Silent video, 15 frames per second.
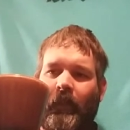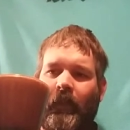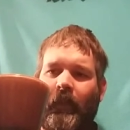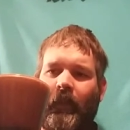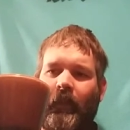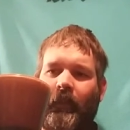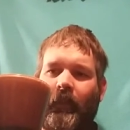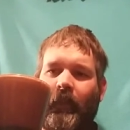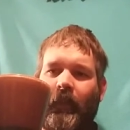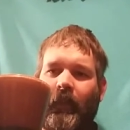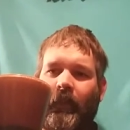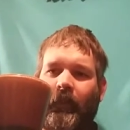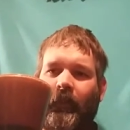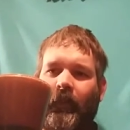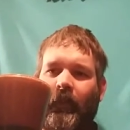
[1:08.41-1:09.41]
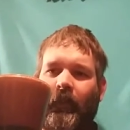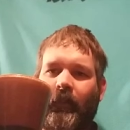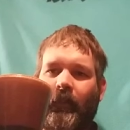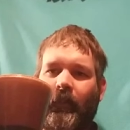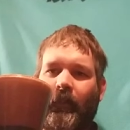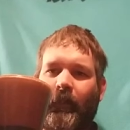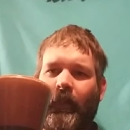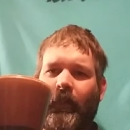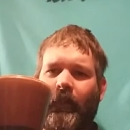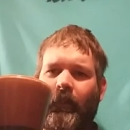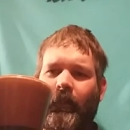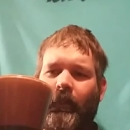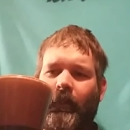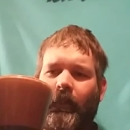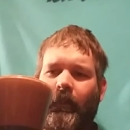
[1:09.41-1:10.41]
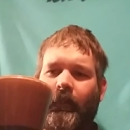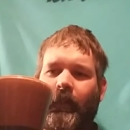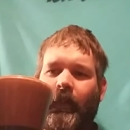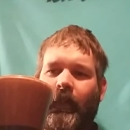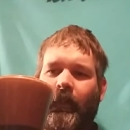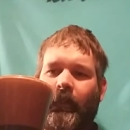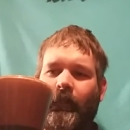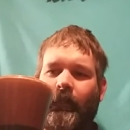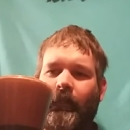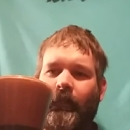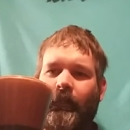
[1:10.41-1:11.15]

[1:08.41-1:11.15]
Easy there, Skeeter. Don't be going over now.